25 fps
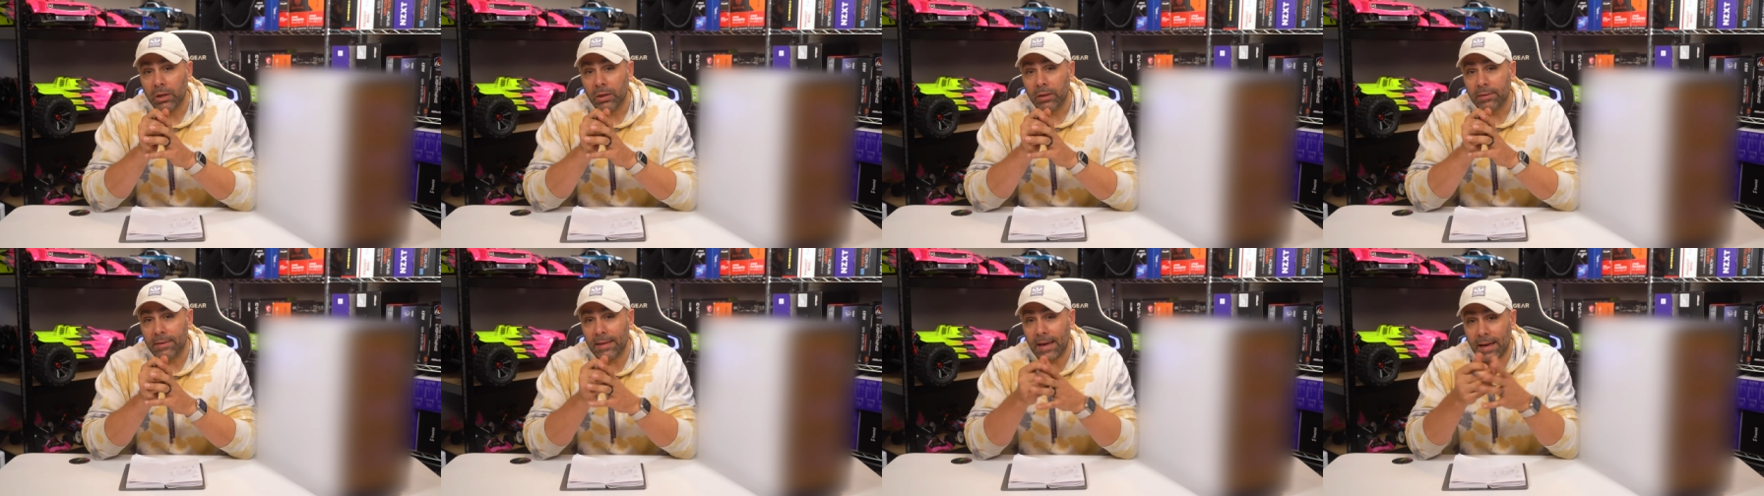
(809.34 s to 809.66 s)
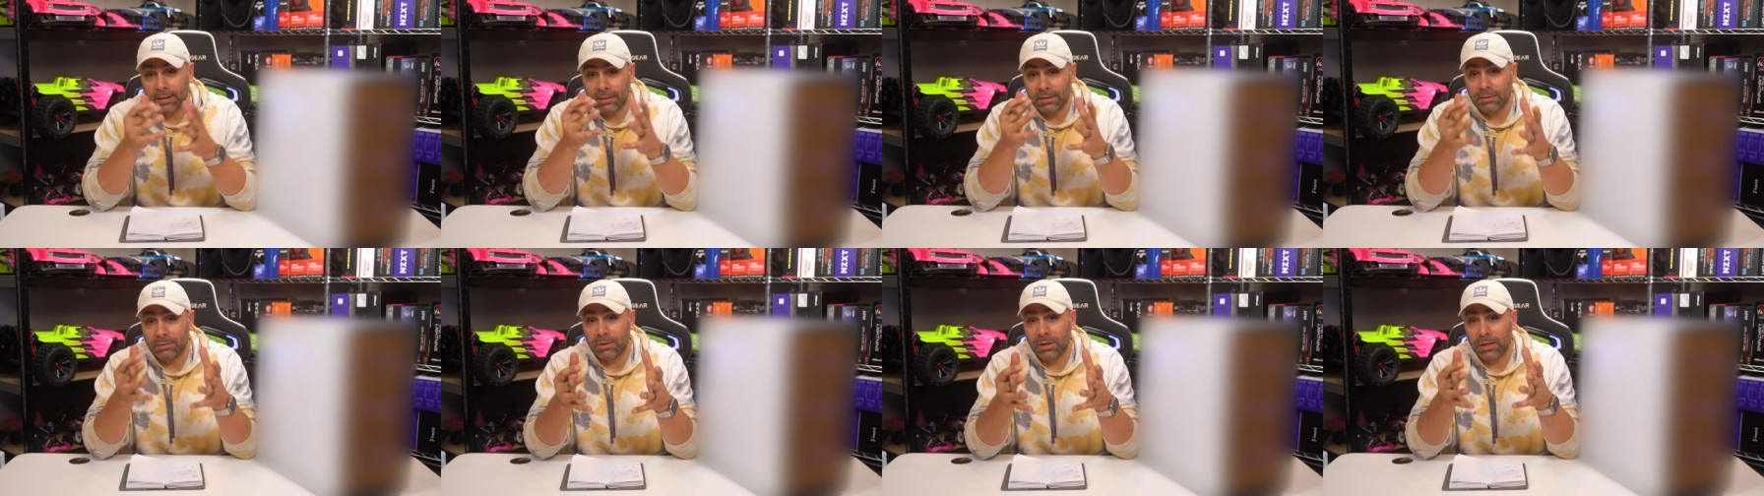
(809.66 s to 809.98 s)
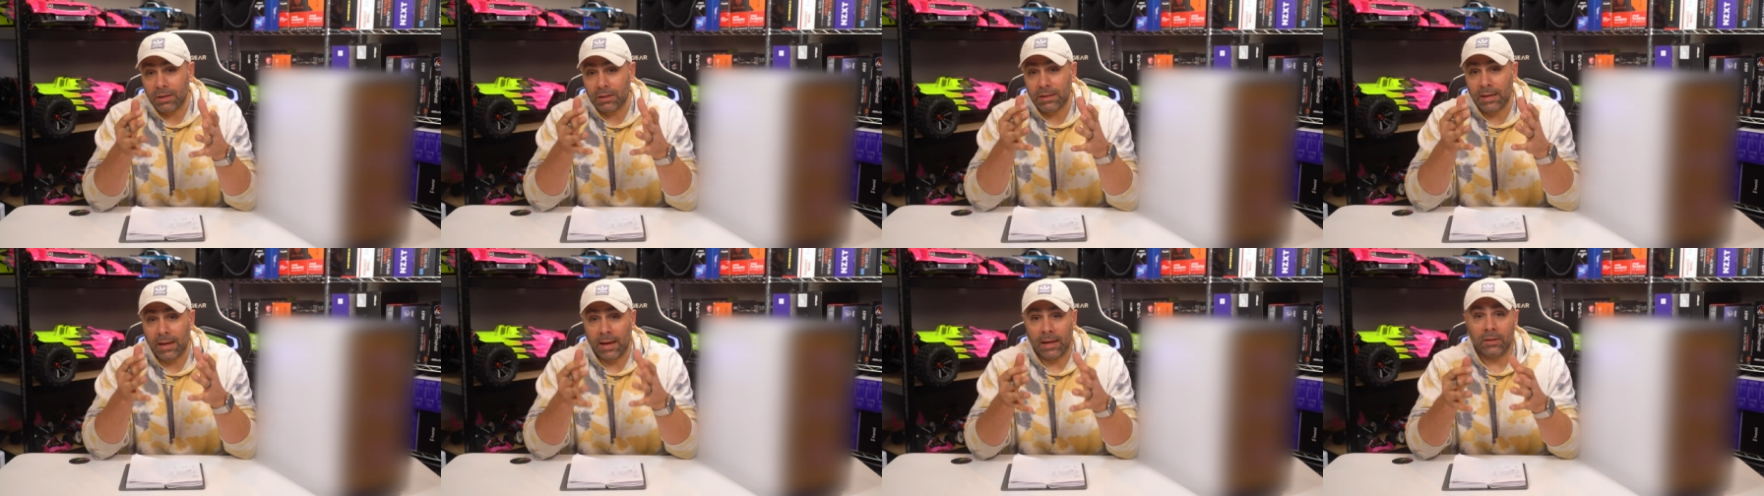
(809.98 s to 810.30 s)
that
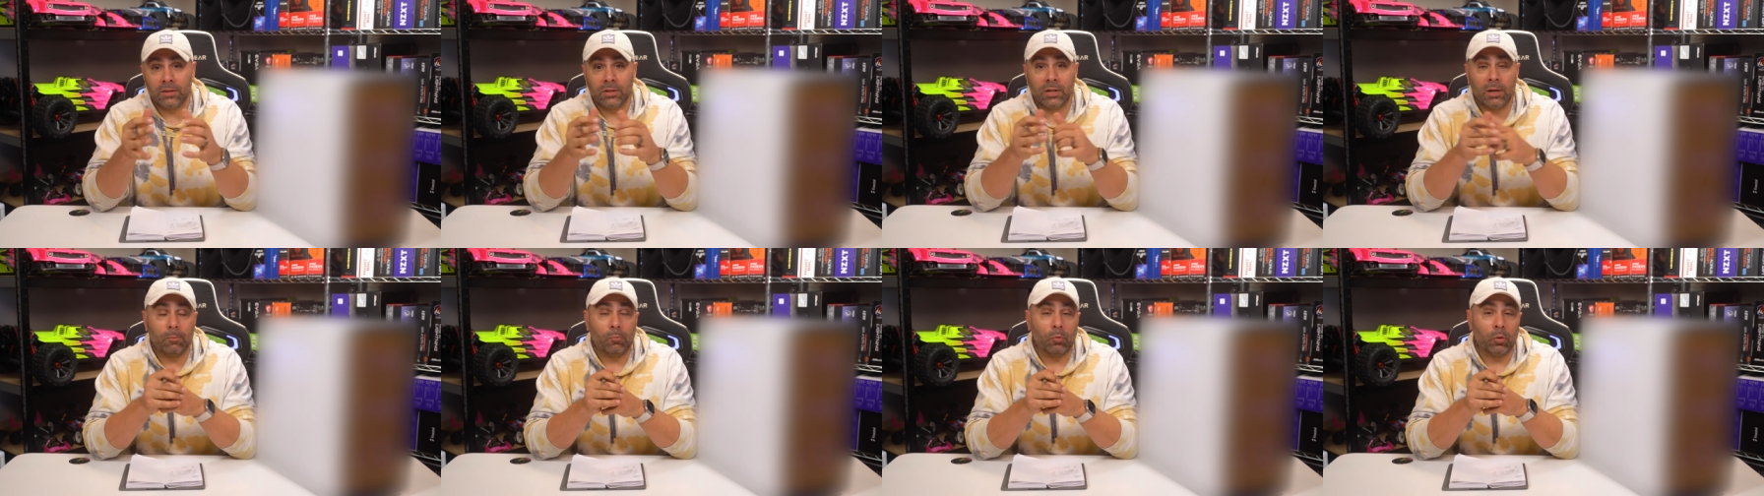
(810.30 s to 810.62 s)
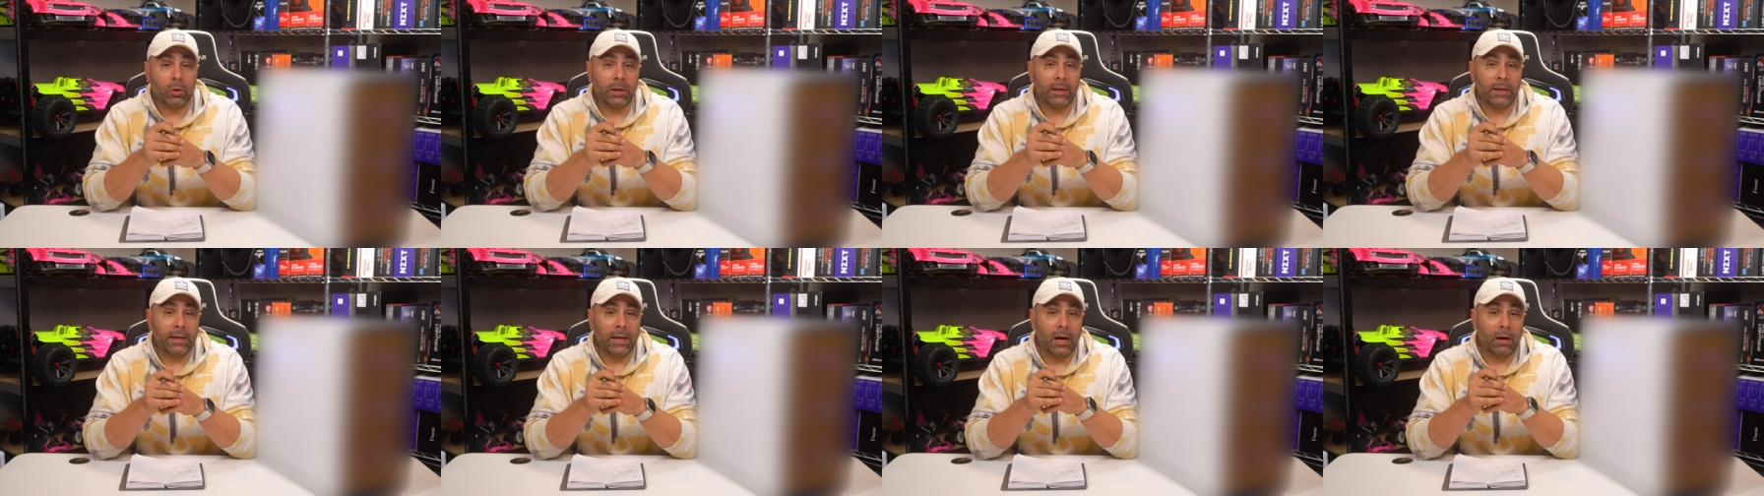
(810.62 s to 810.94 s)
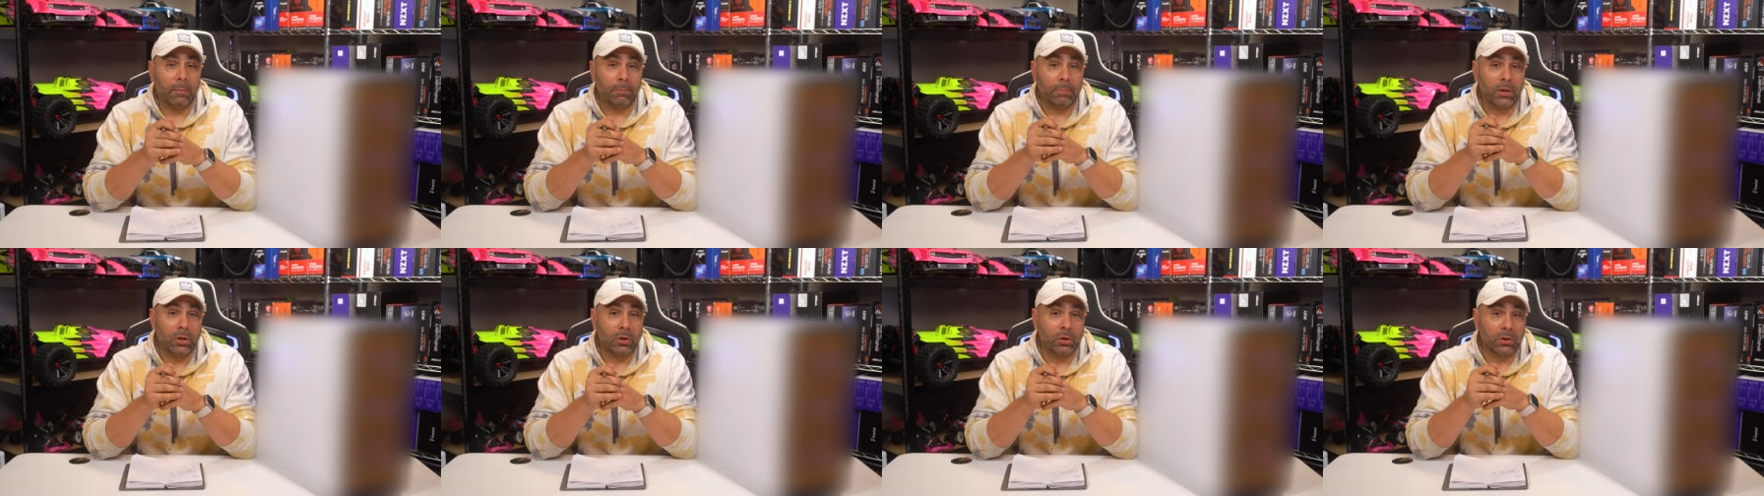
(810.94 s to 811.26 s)
didn't end up working
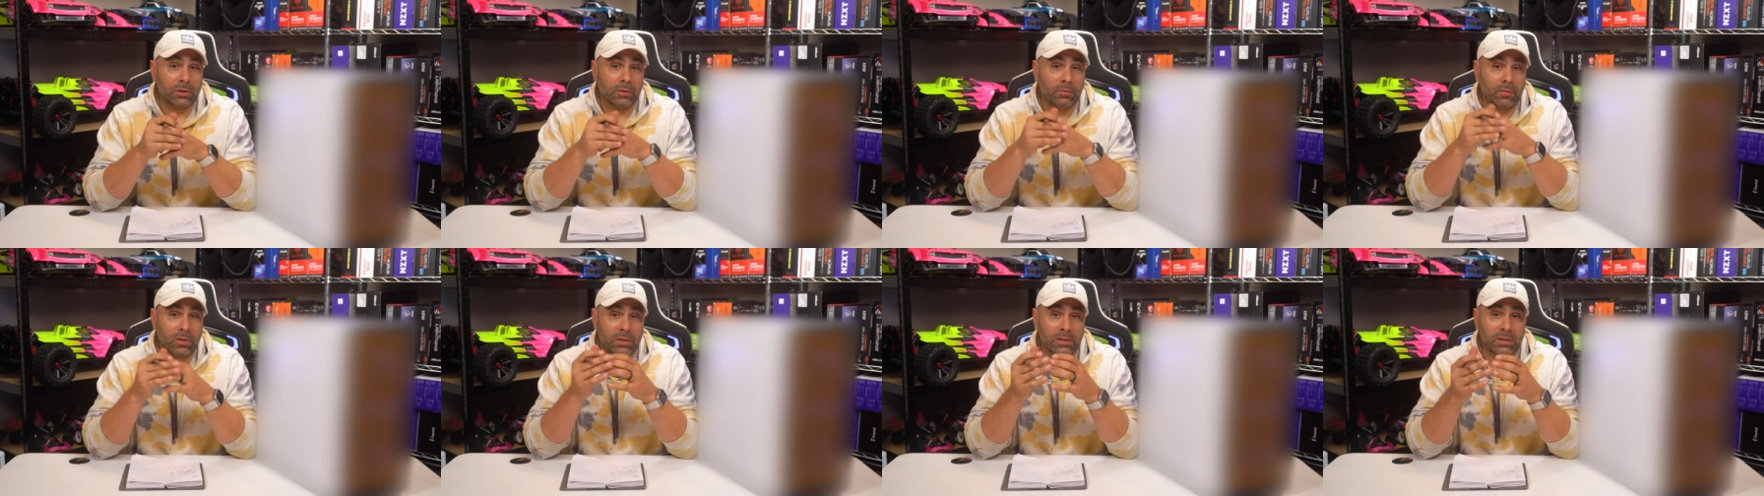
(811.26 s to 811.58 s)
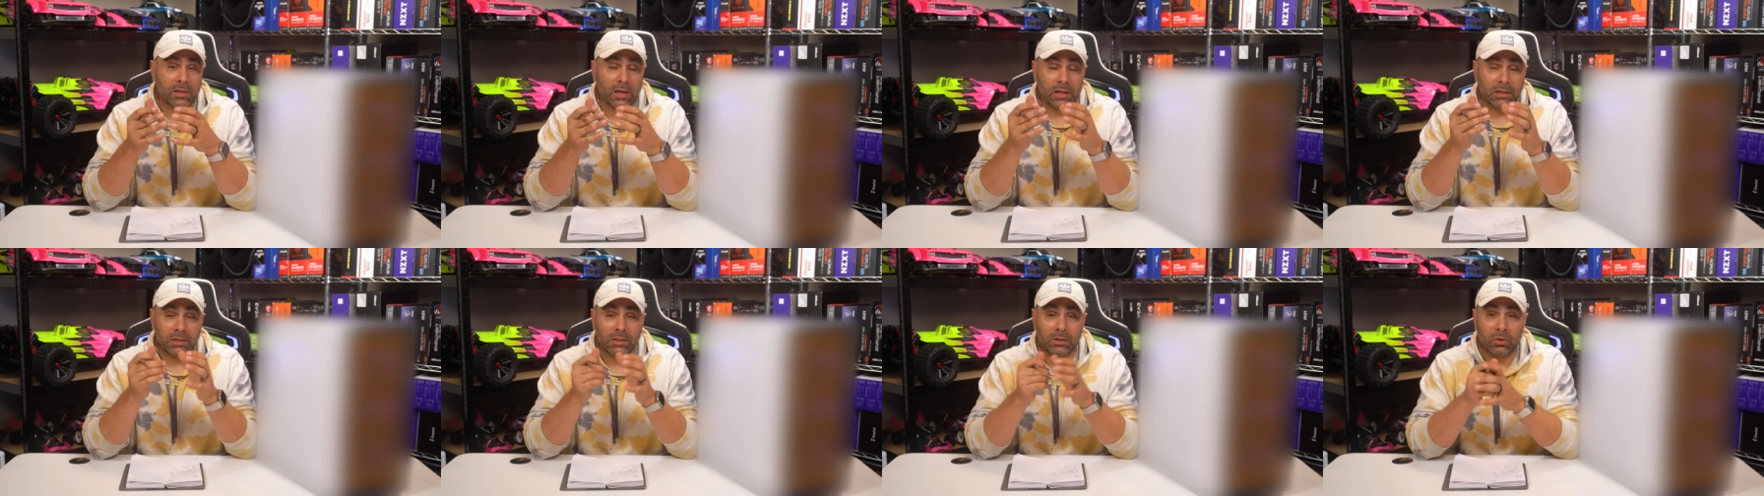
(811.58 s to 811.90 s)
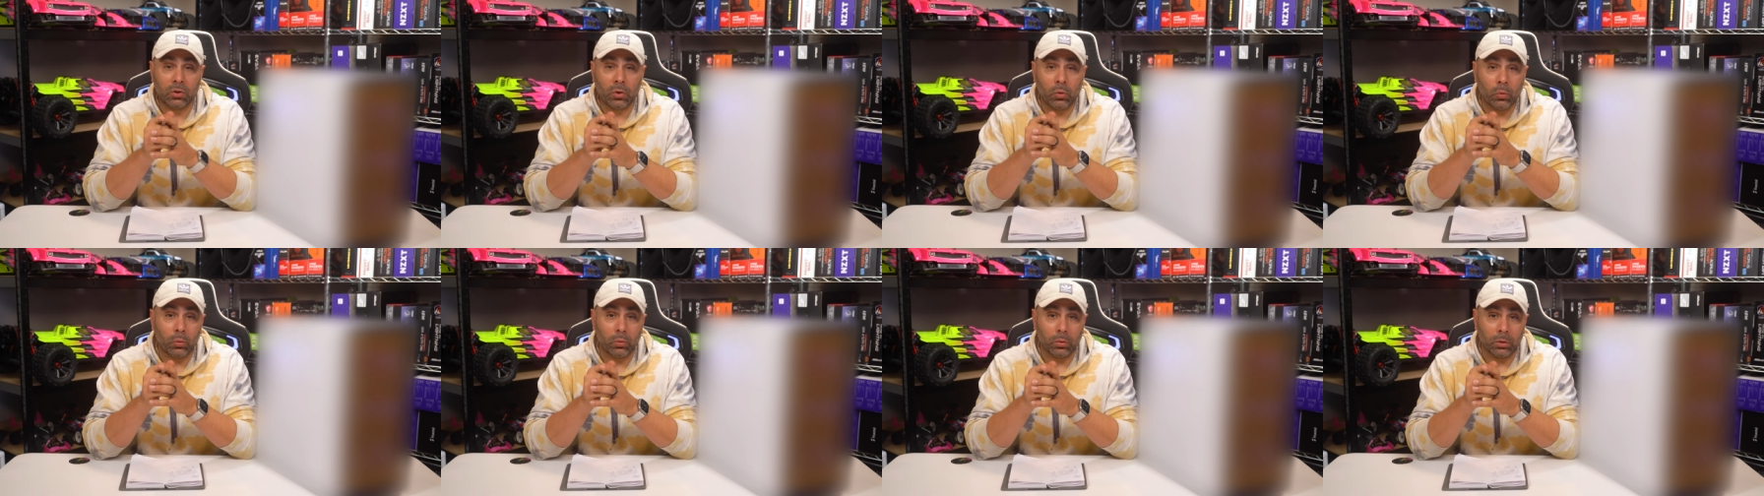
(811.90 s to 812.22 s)
out because of the size of
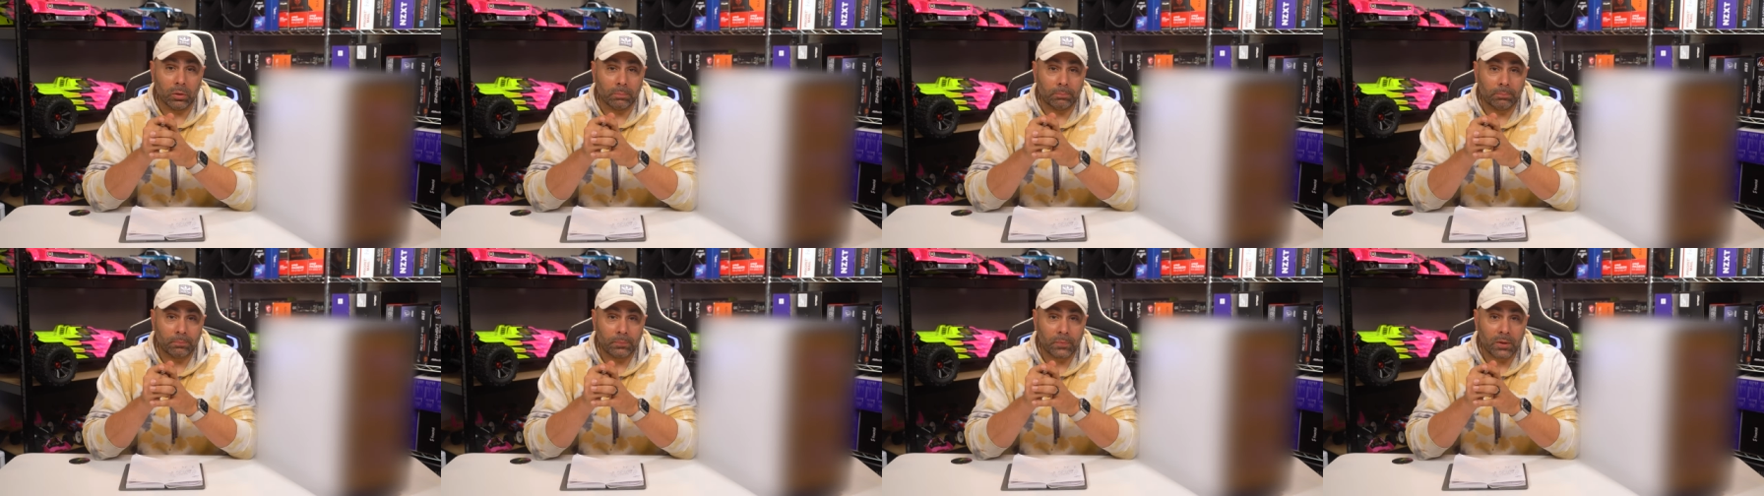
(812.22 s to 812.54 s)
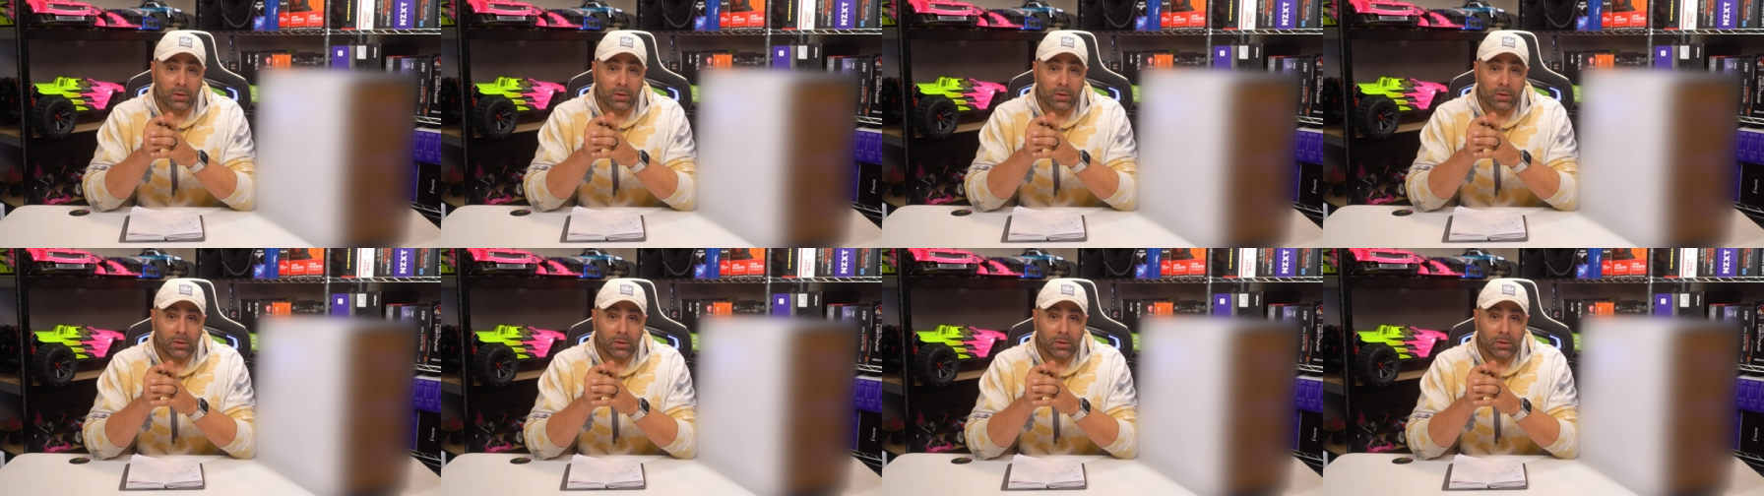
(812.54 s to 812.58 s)
the cooler.